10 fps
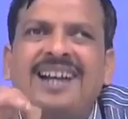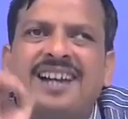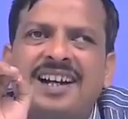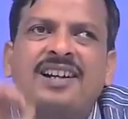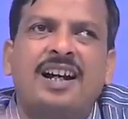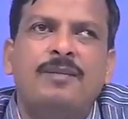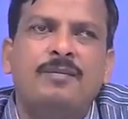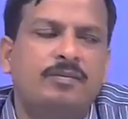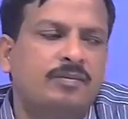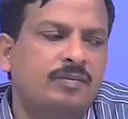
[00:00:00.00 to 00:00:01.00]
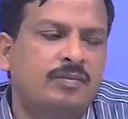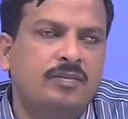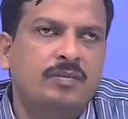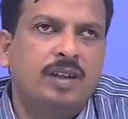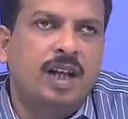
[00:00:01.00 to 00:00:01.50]
a time
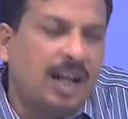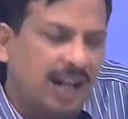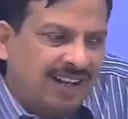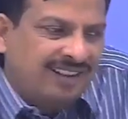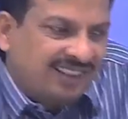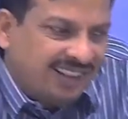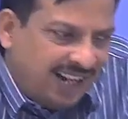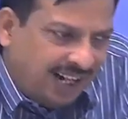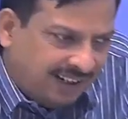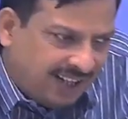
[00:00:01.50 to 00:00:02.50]
and select the